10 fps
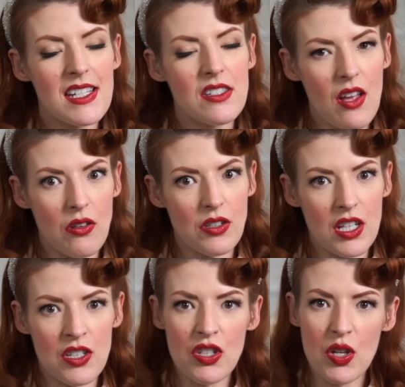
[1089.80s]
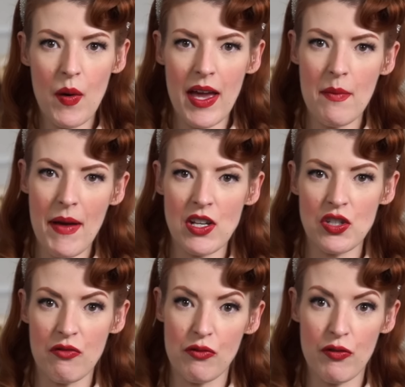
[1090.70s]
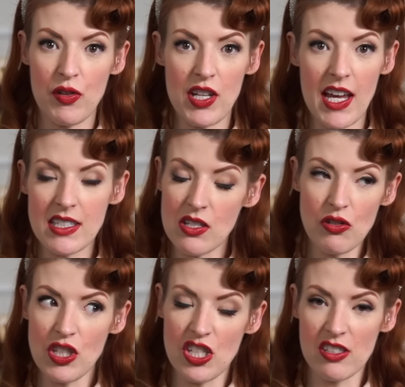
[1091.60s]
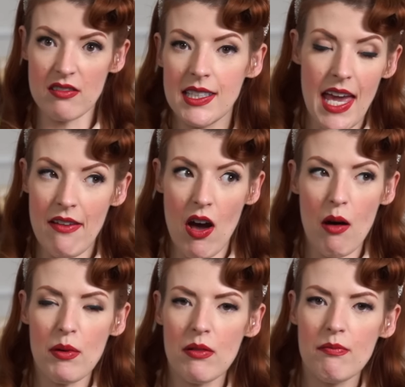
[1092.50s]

sulked and took away her pension for a few days until she just gave up